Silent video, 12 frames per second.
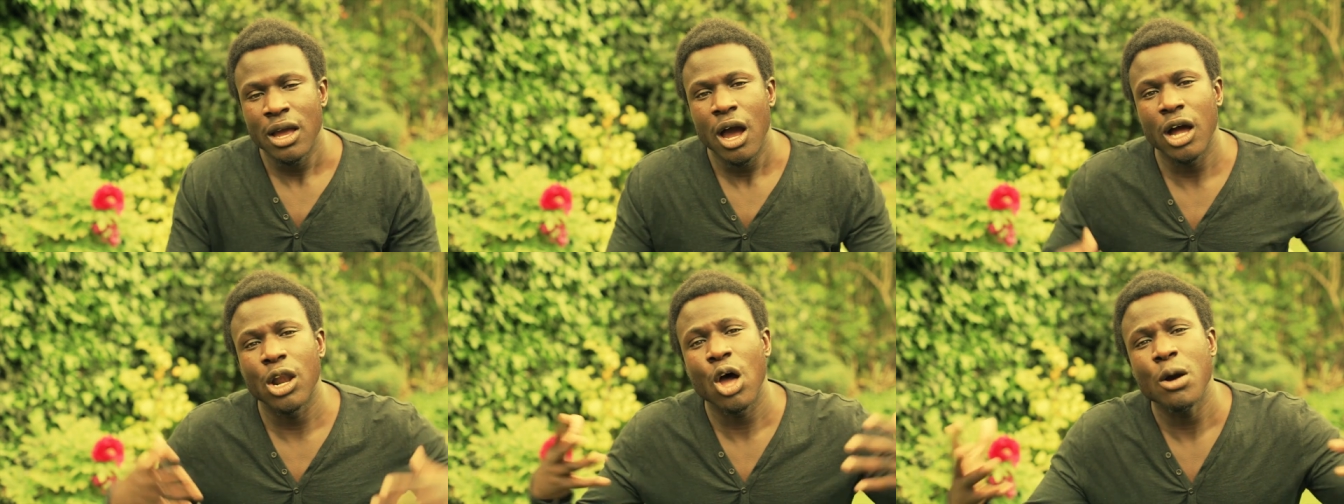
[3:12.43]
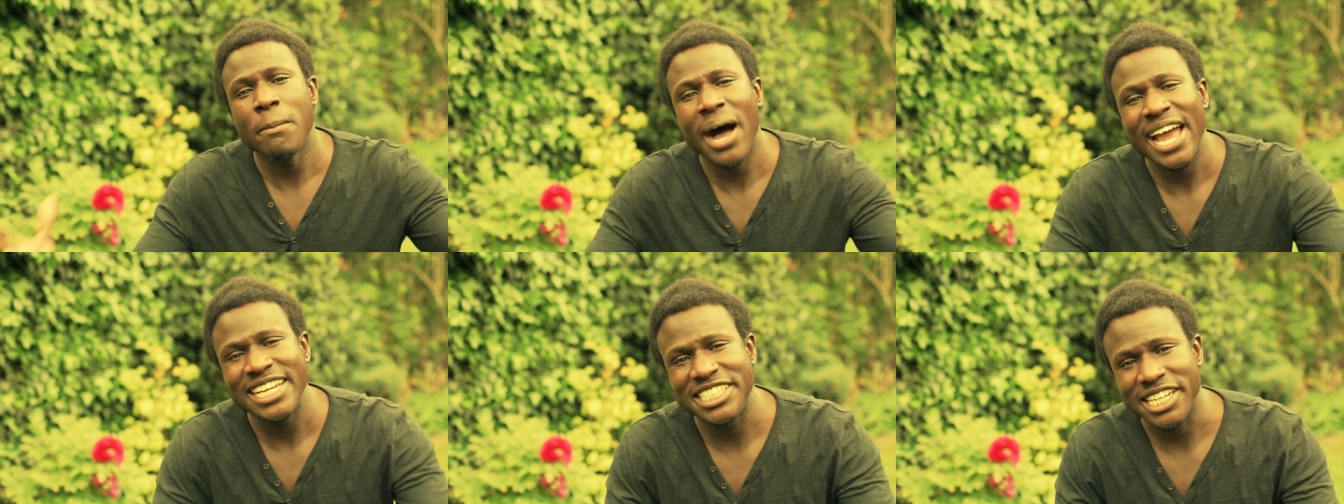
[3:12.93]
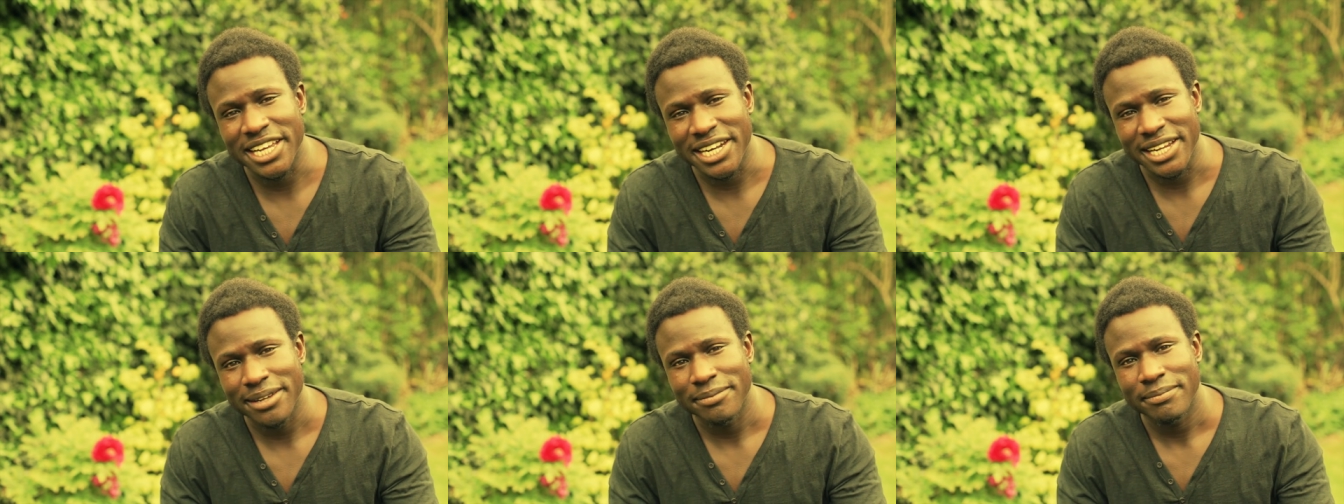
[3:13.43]
Along my
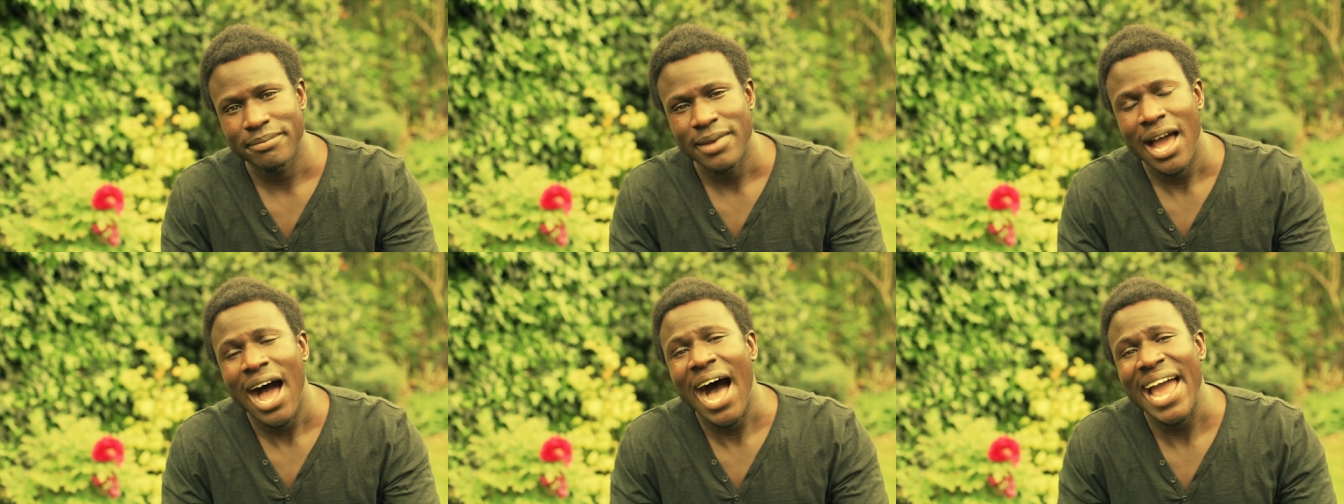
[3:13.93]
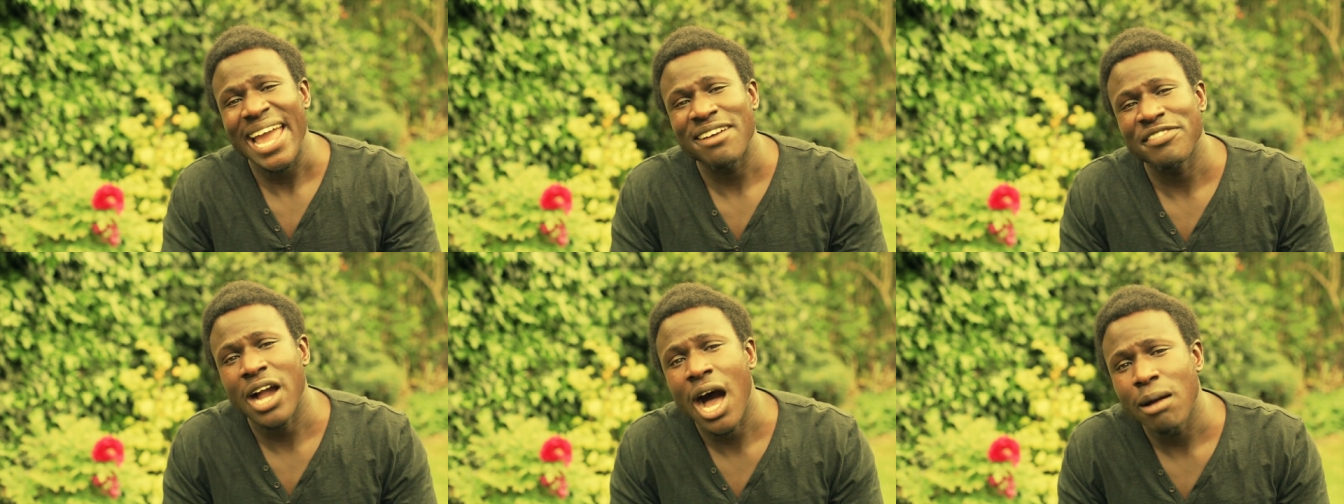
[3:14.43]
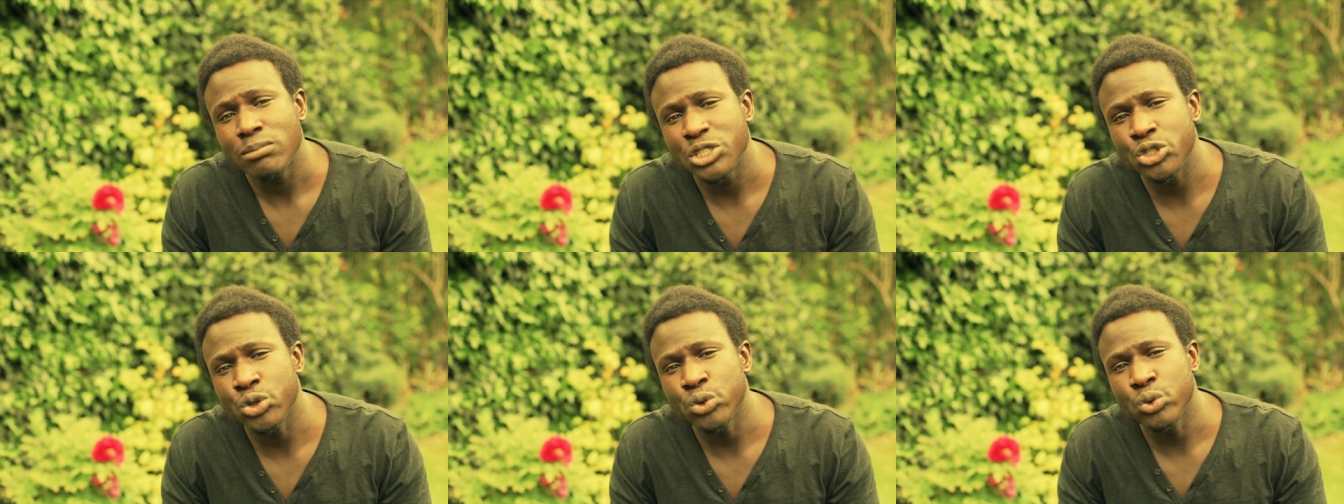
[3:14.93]
journey, I have come
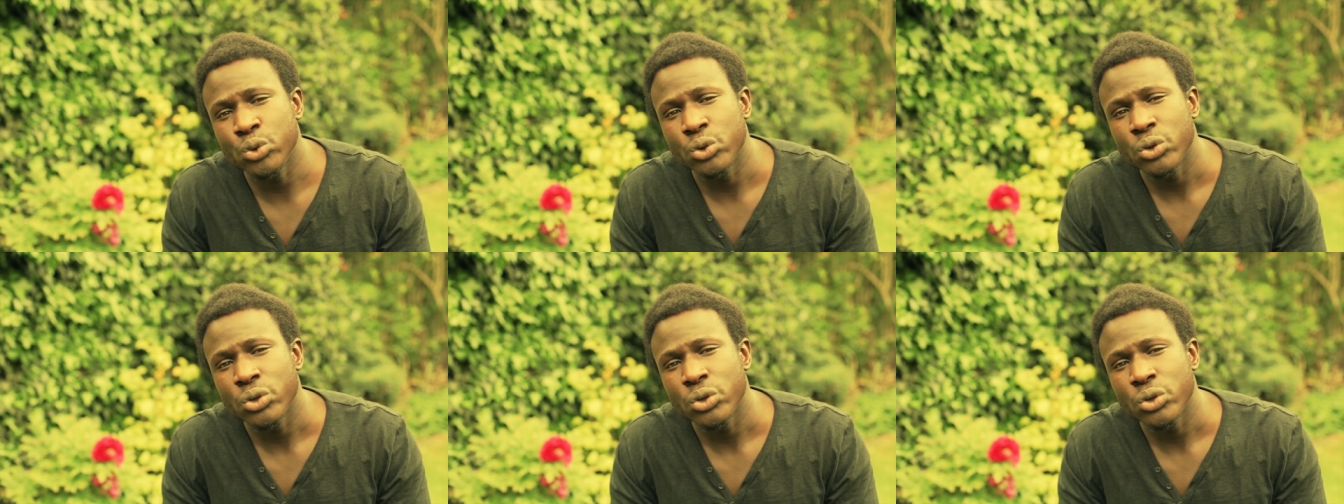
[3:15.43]
to